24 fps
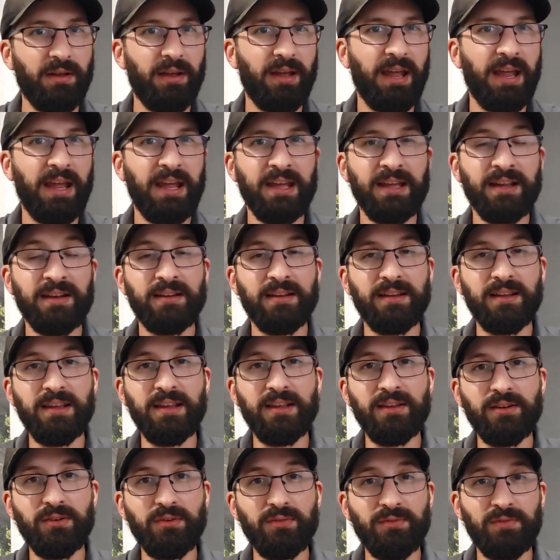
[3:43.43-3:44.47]
and
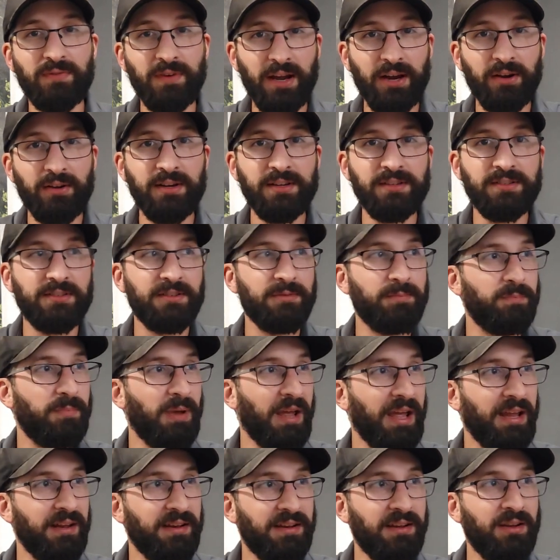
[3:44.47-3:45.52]
it varies
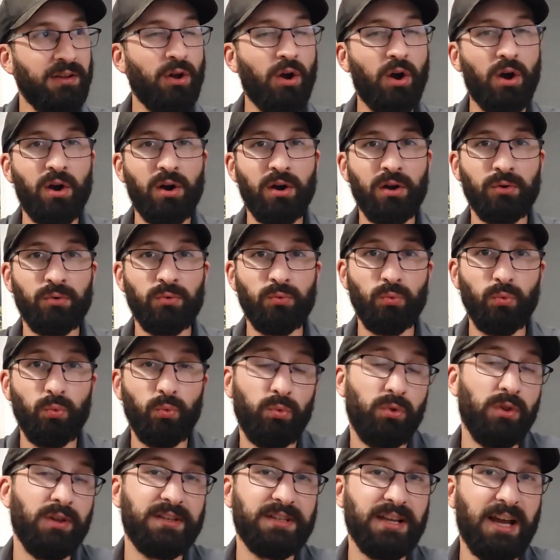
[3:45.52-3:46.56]
depending
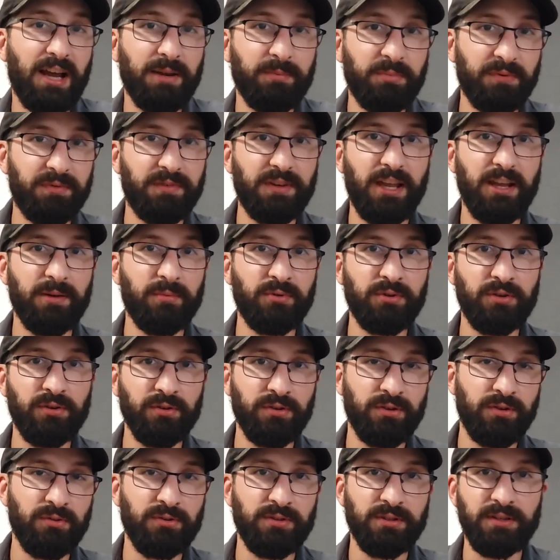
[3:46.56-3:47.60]
on the type of cable you're
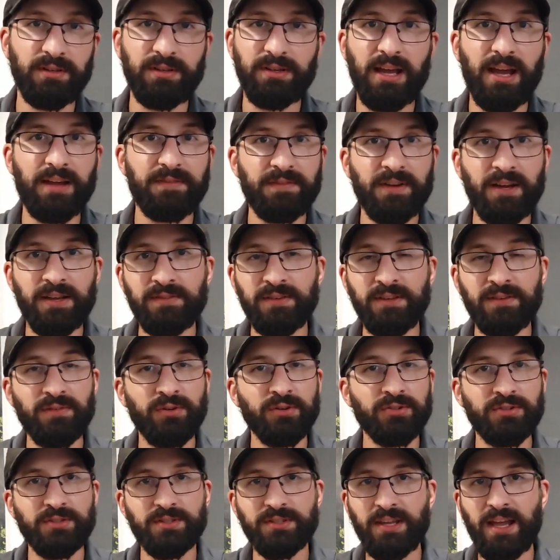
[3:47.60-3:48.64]
using, Cat5e
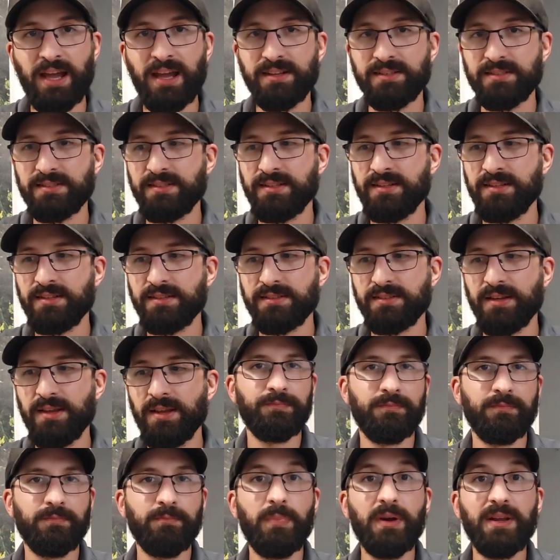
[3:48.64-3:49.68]
versus
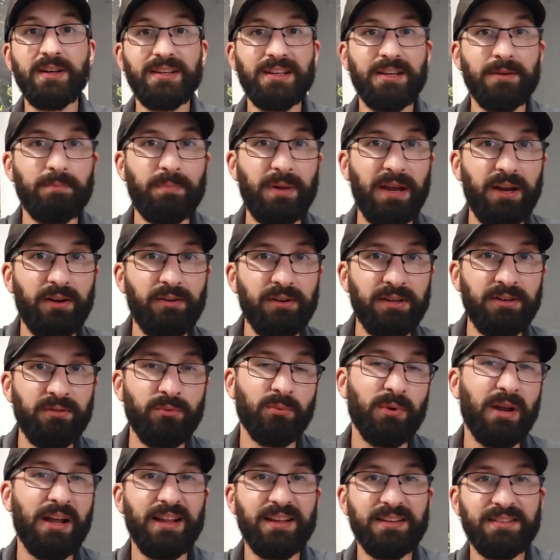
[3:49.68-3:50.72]
Cat6. But comparing
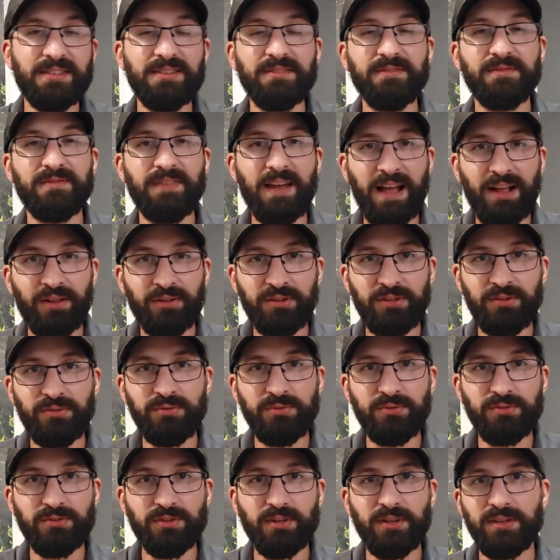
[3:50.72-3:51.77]
relative
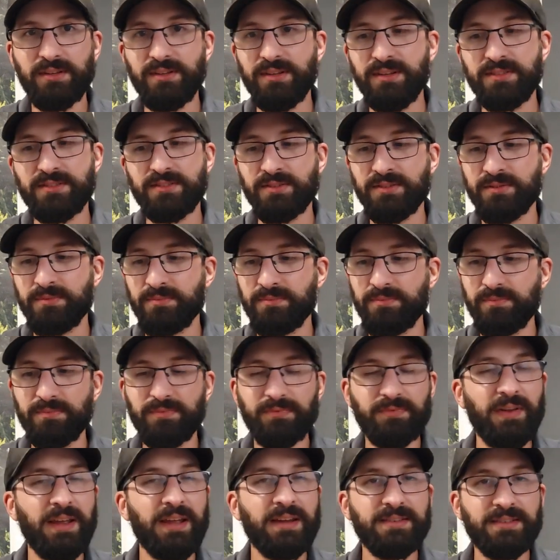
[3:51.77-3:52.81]
values, it's a
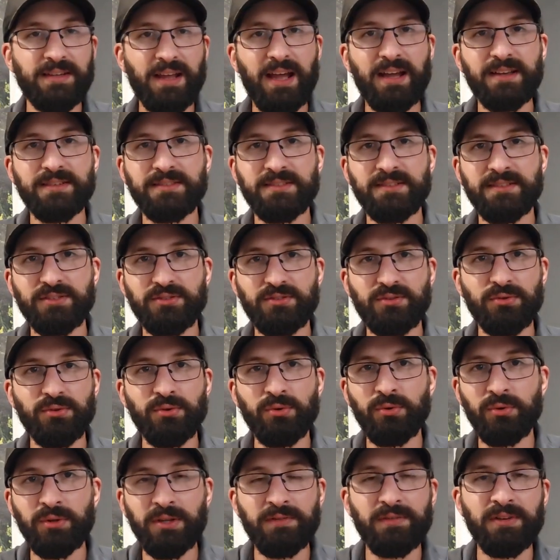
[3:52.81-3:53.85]
fantastic
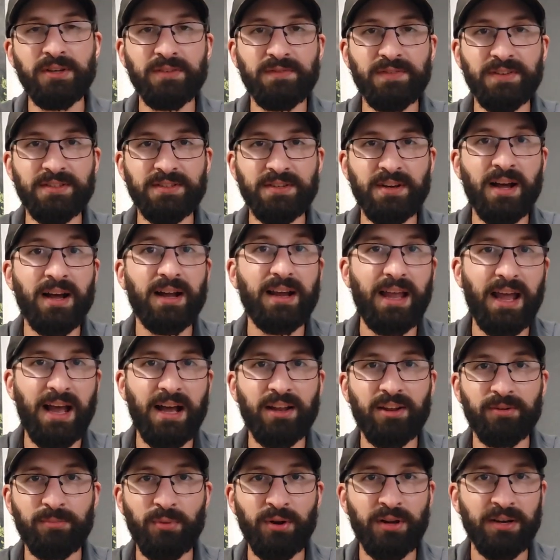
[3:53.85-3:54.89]
tool even if it's not
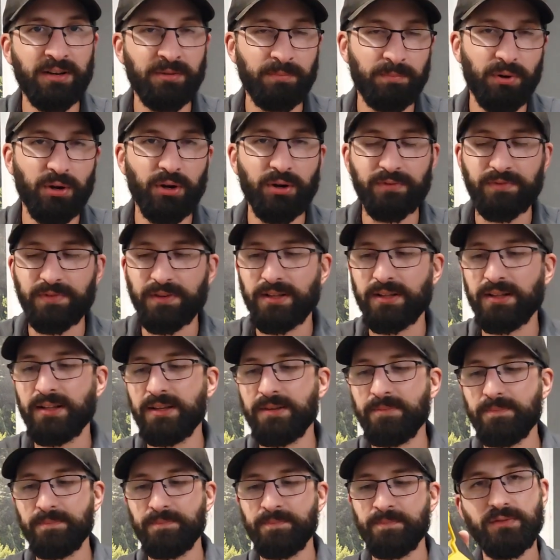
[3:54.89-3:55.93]
calibrated perfectly.
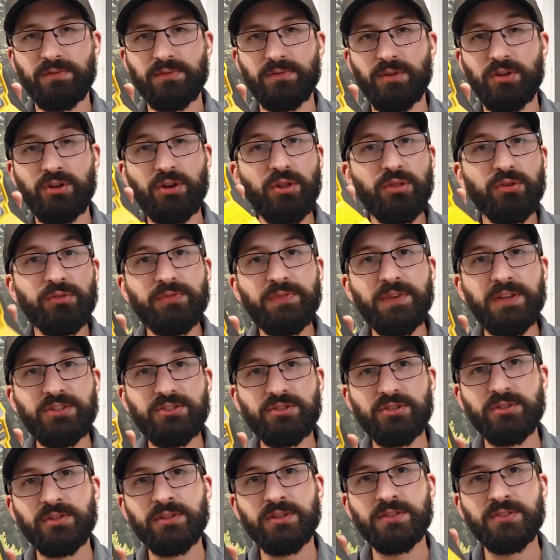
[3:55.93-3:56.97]
Another
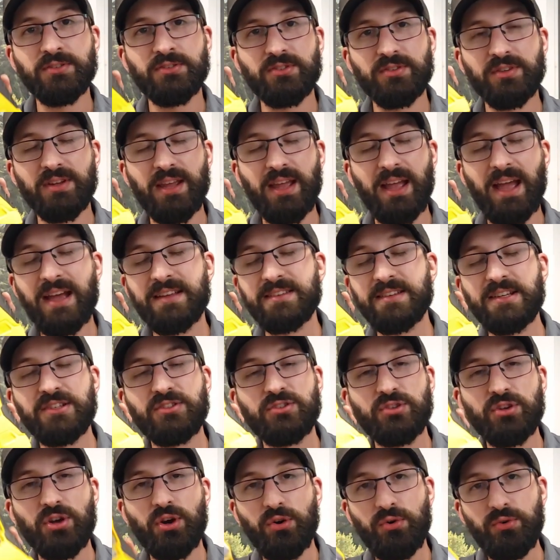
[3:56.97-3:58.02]
feature is it has a
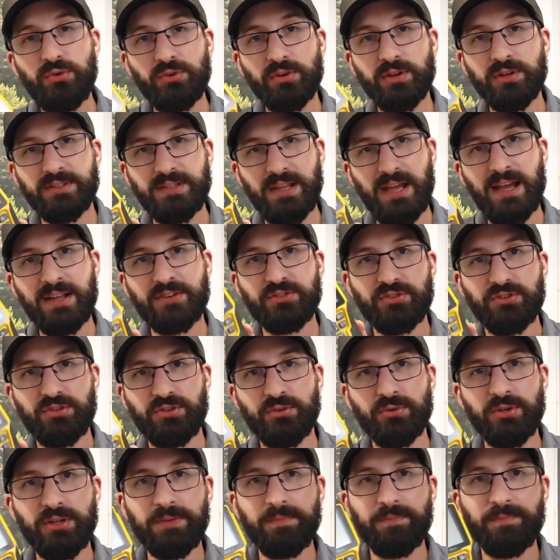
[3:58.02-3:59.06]
toner attached
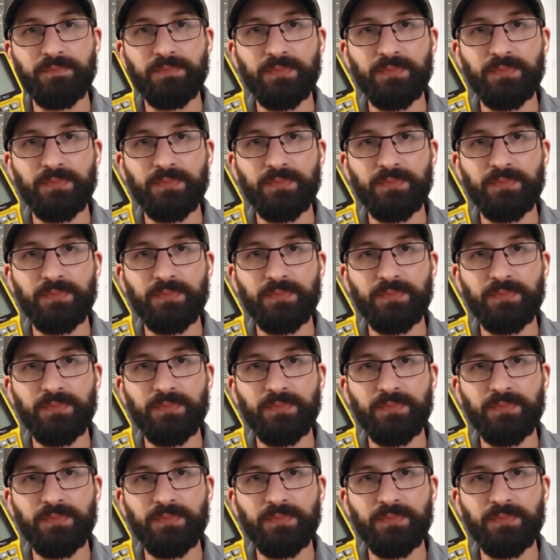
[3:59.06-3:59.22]
to it,